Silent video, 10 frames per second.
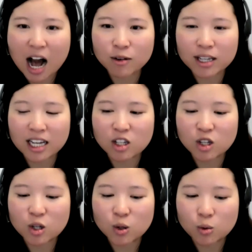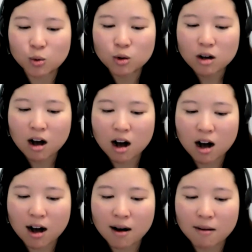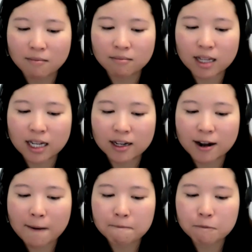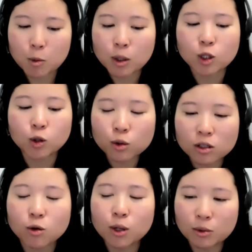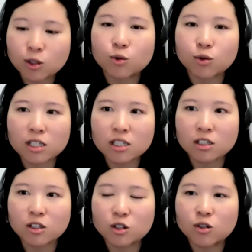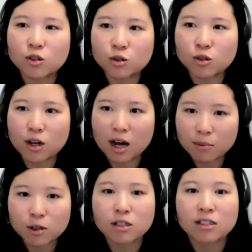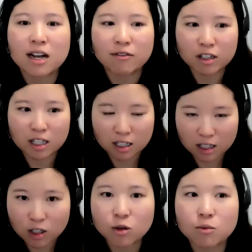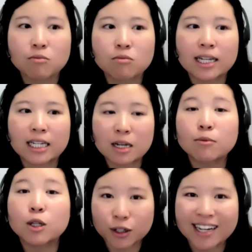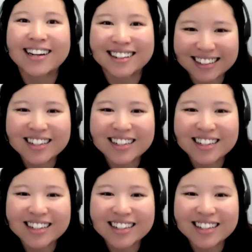how can you like what tools or what resources do you use to help yourself to like keep learning?